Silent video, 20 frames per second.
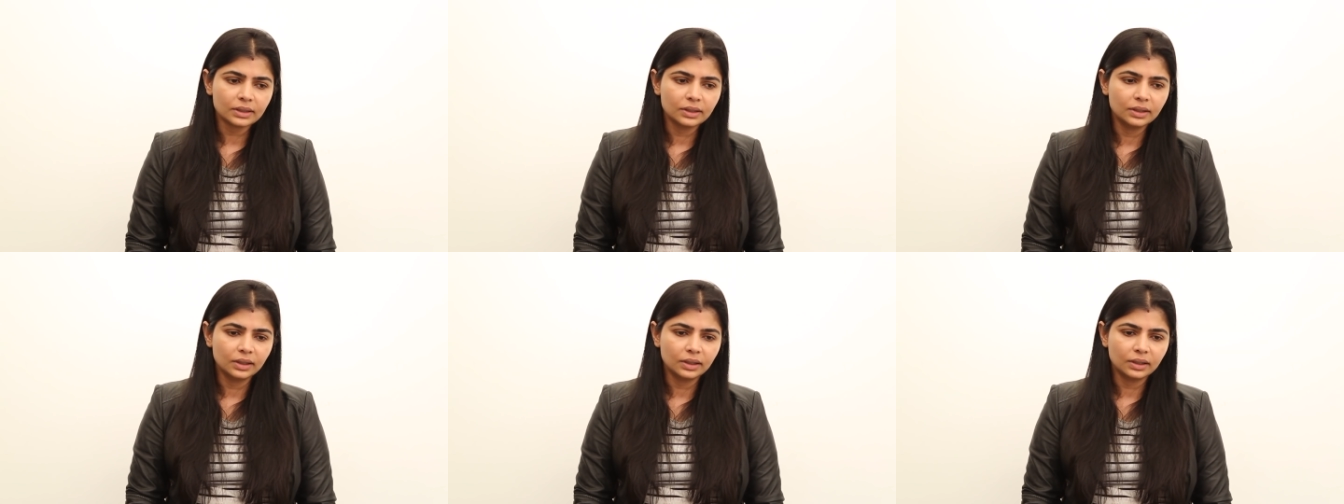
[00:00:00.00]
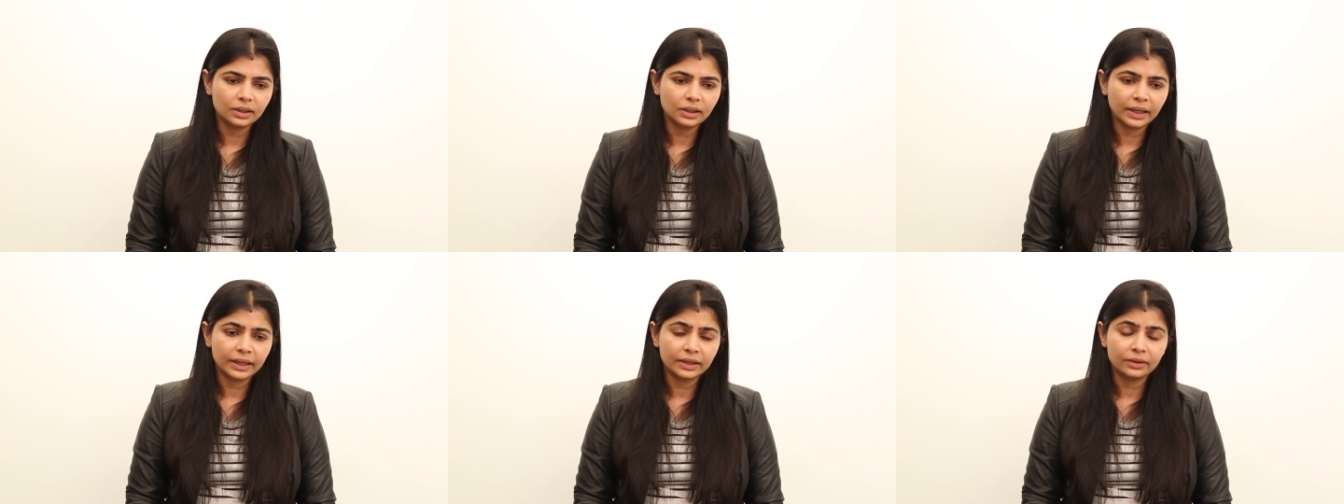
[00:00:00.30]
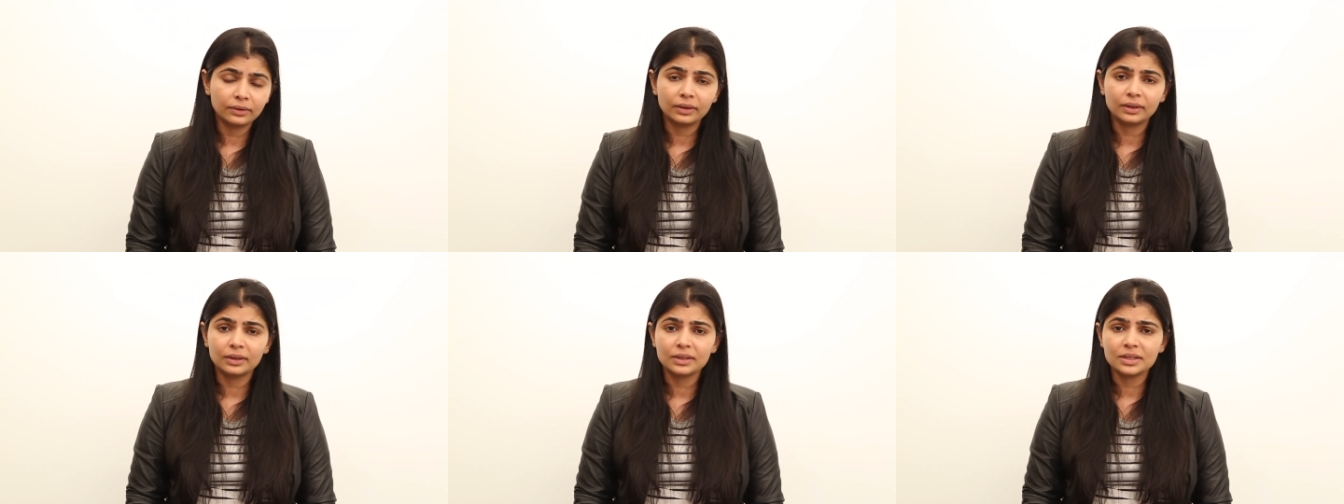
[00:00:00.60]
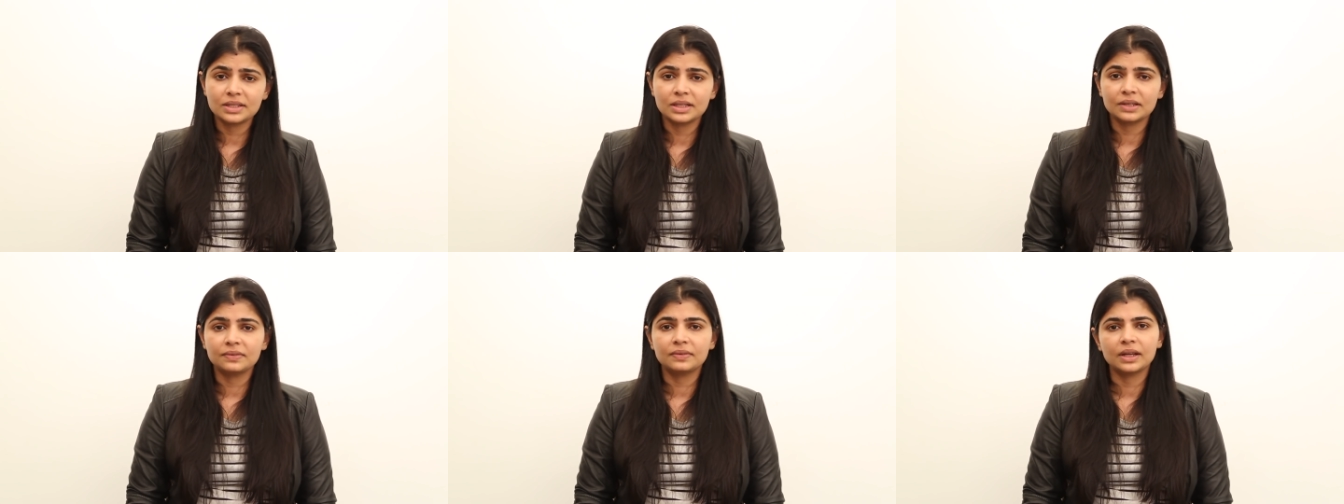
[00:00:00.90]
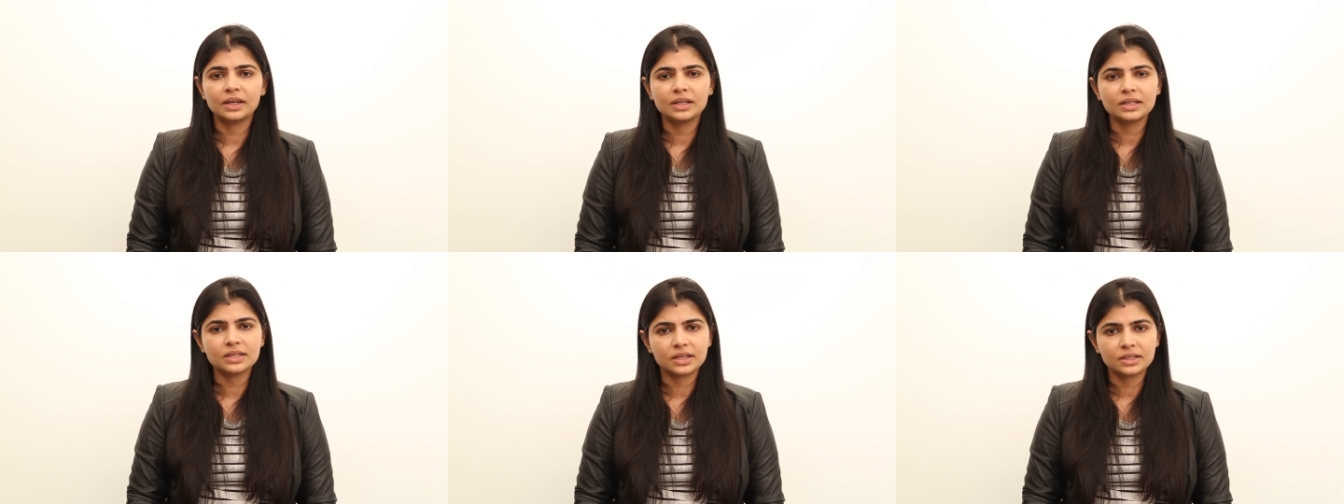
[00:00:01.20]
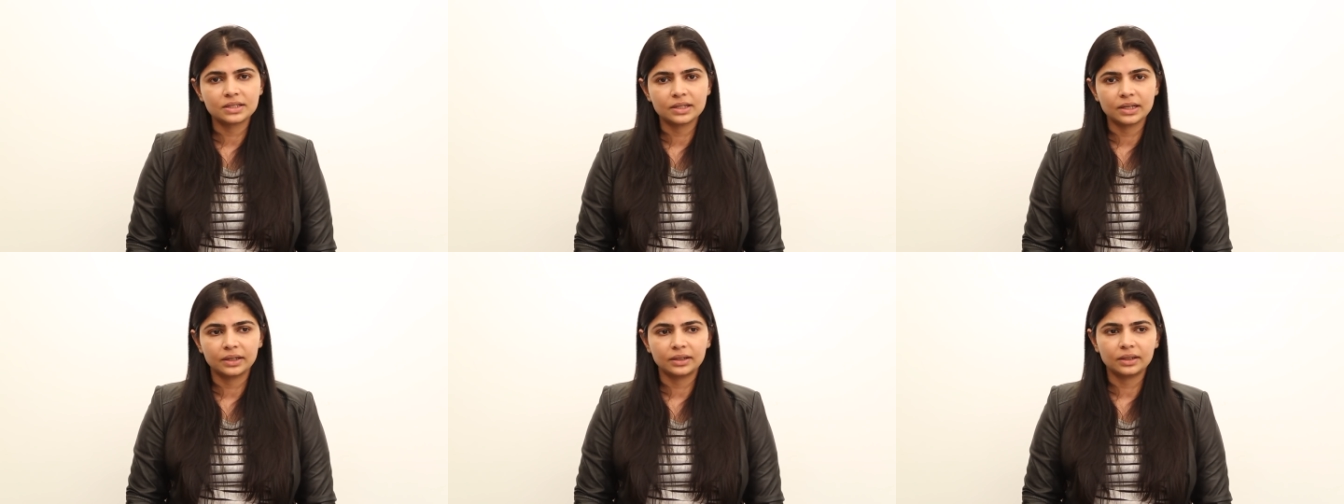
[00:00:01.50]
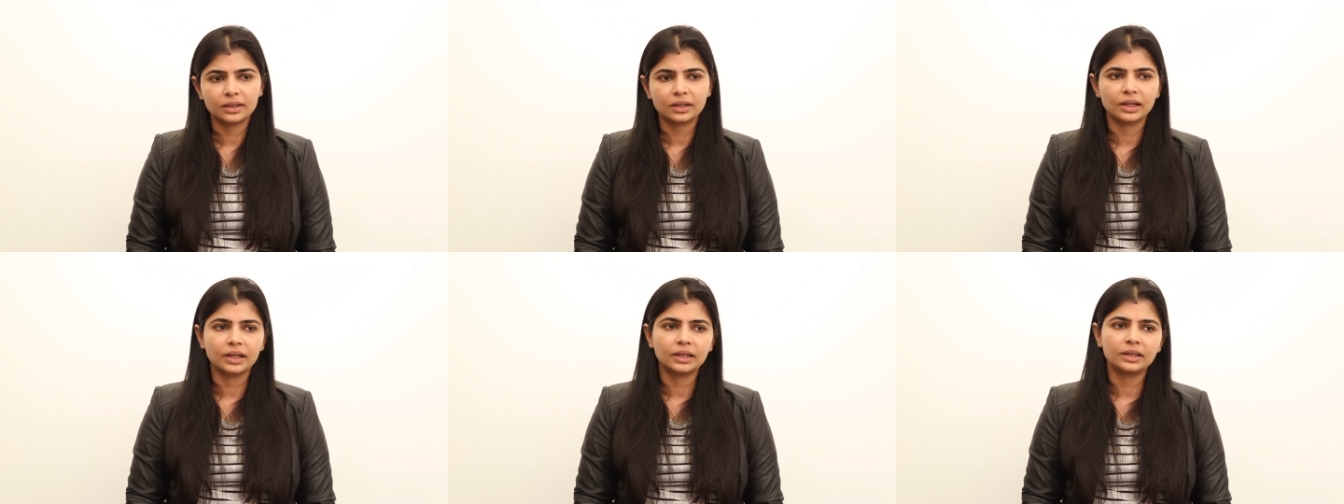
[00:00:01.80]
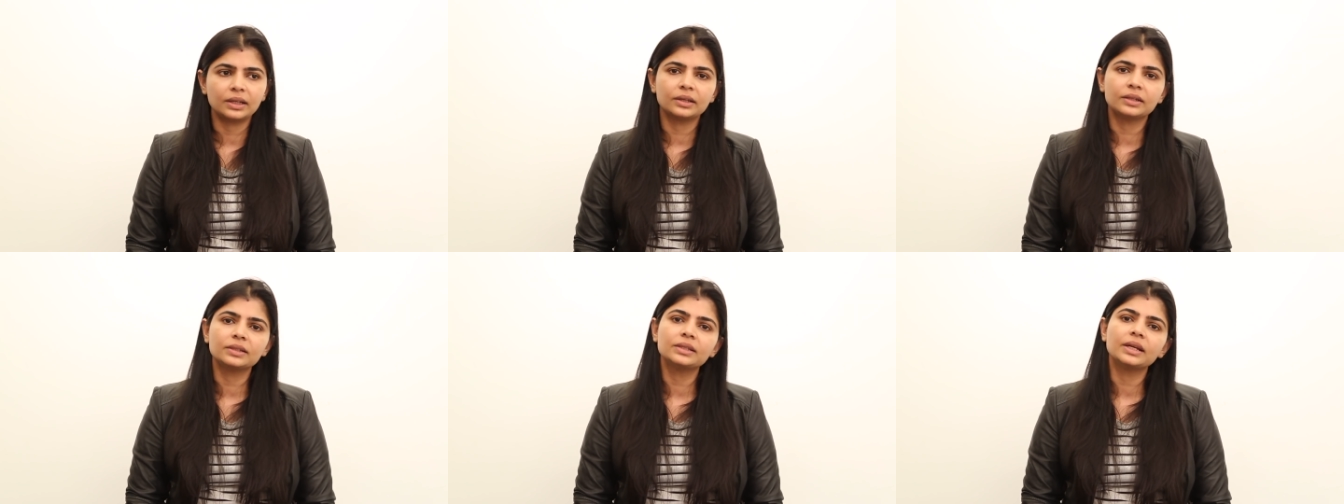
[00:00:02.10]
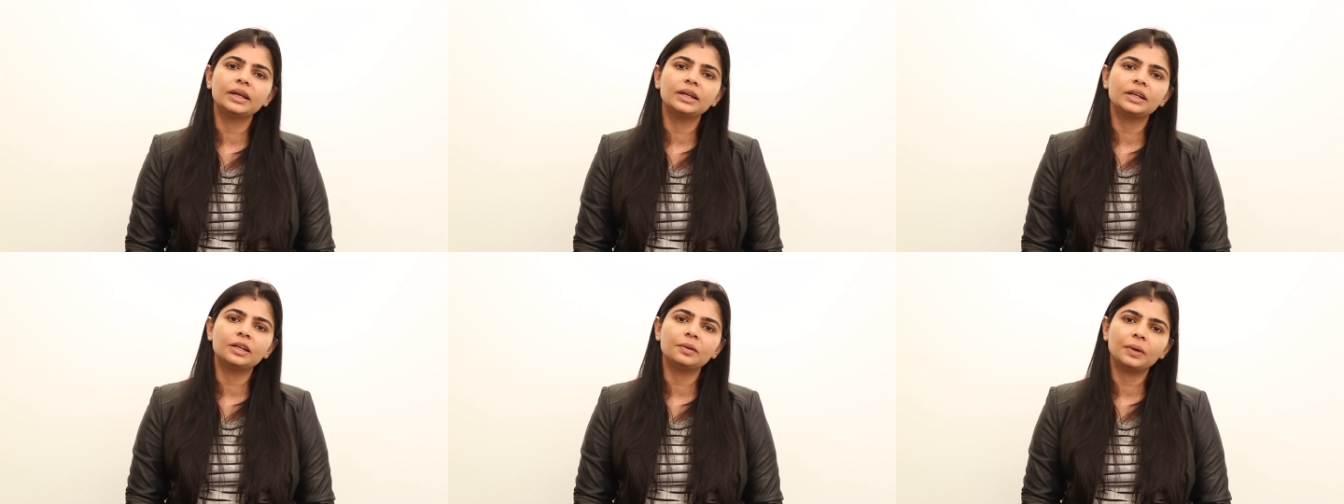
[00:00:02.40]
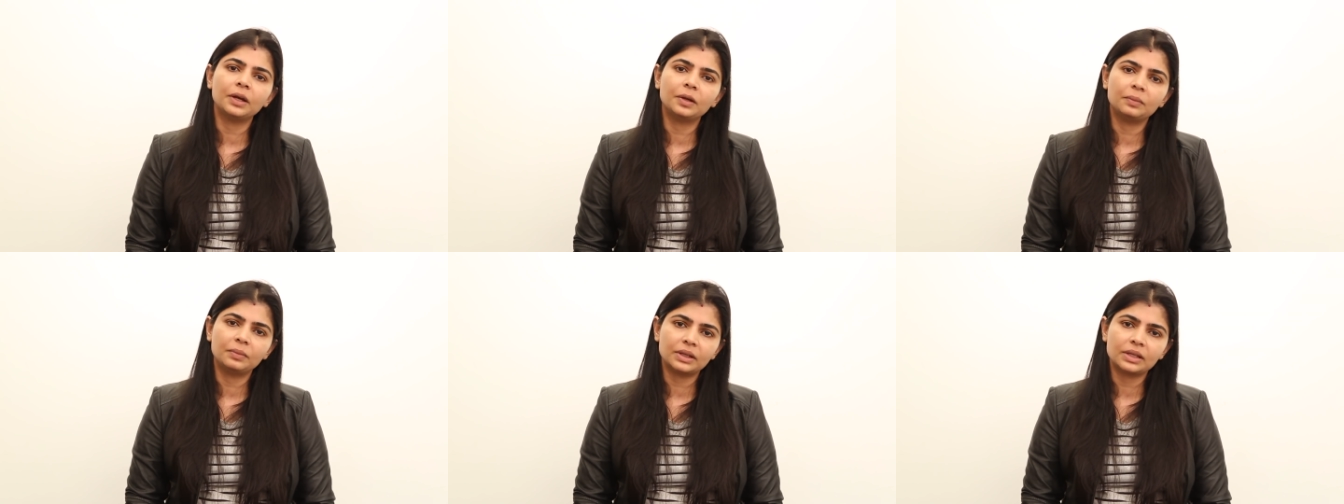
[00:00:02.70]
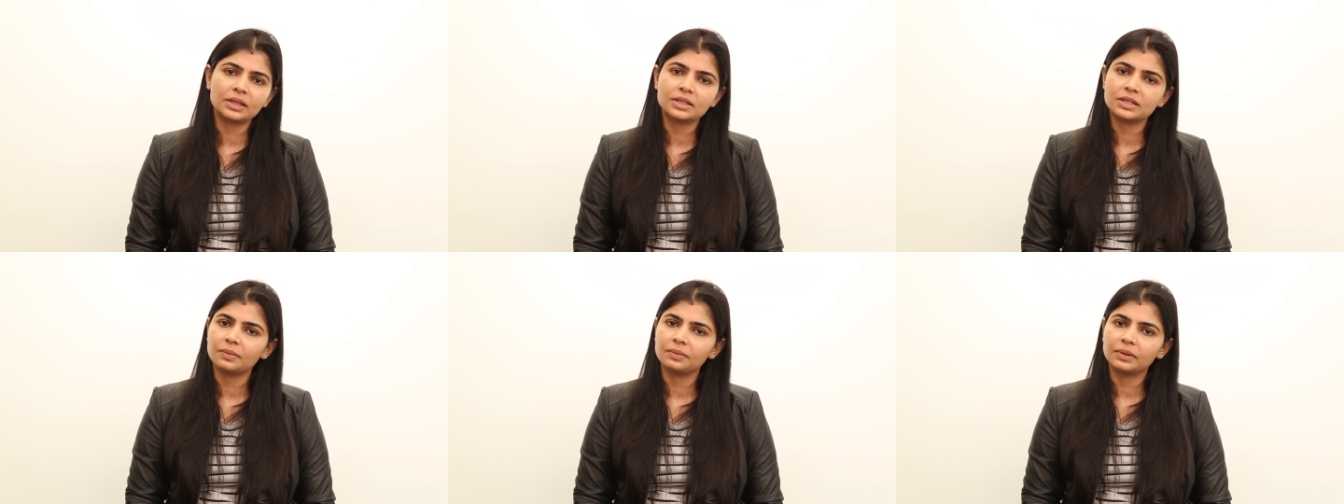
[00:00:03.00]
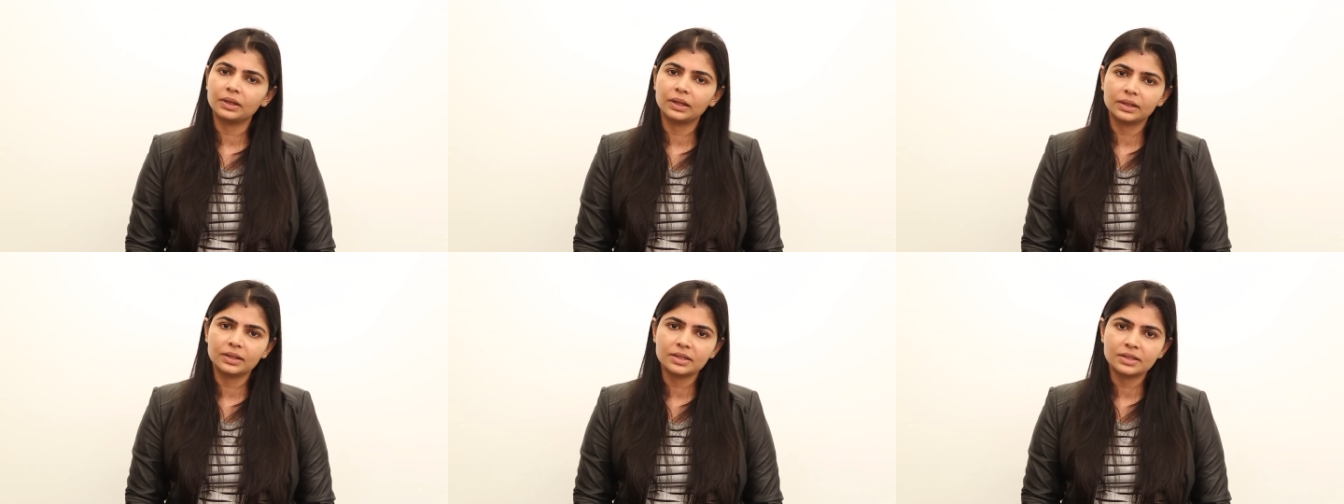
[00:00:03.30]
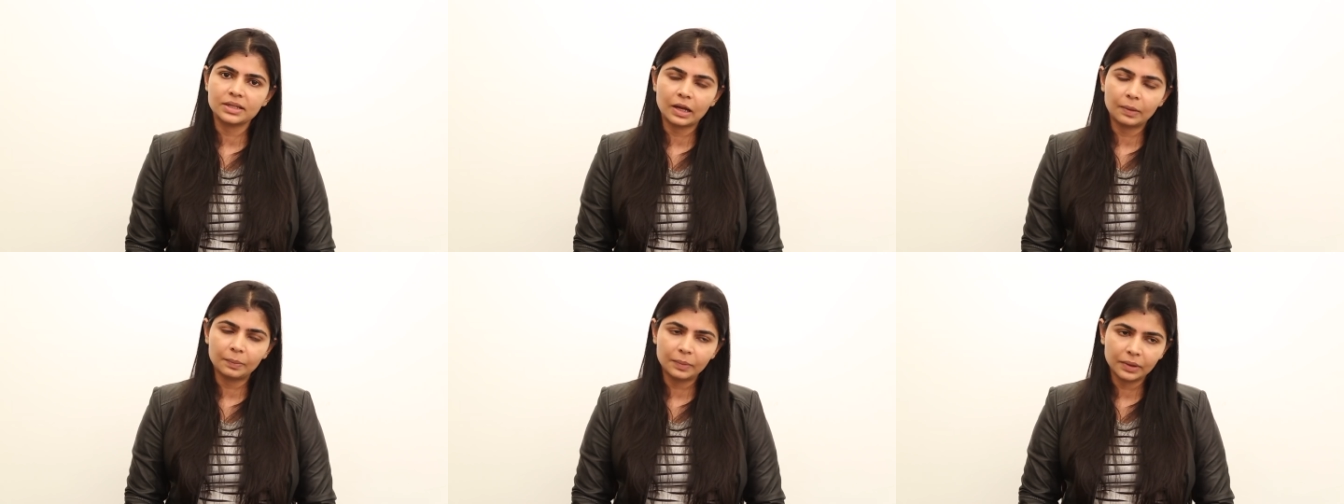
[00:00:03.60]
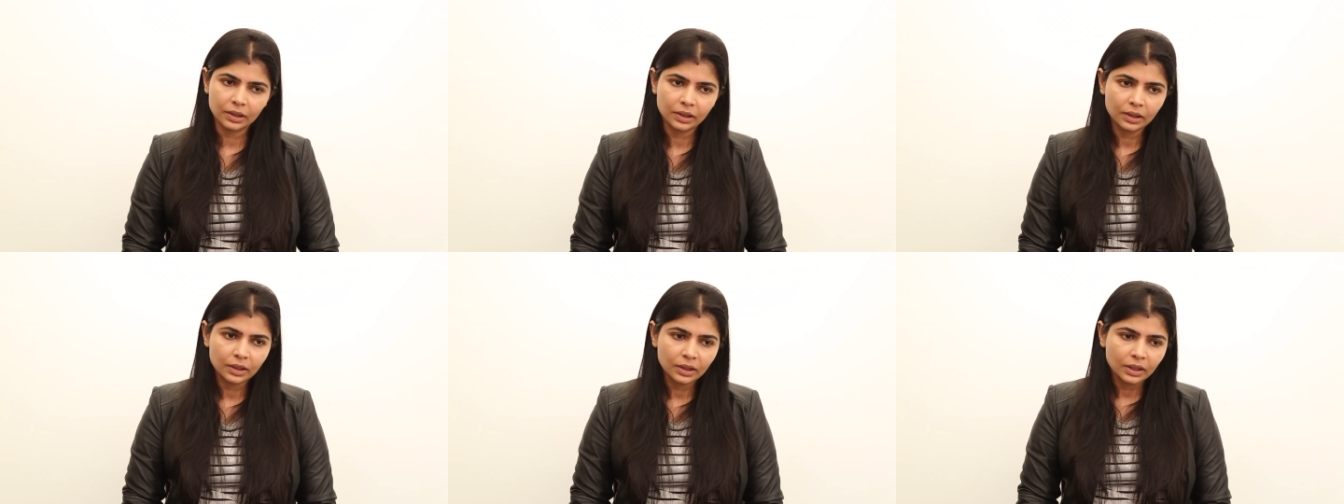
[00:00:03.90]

uh, had not received any such letter neither did they intimate me that something like this happened.